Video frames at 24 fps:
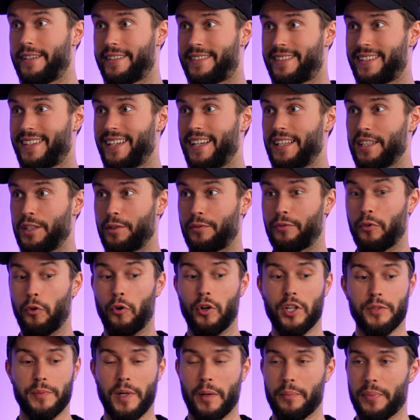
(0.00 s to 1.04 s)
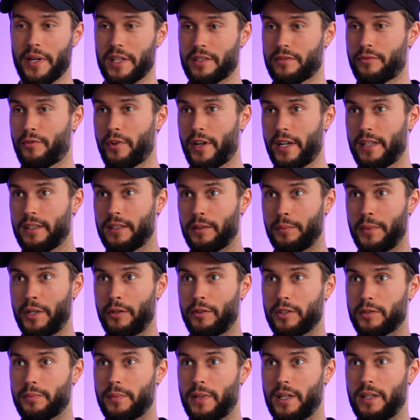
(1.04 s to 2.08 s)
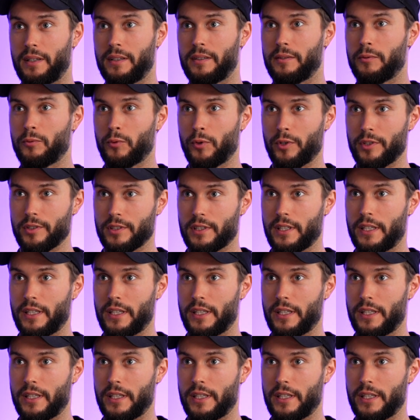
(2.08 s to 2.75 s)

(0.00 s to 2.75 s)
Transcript: ways. The floor is my best friend. The mirror is my worst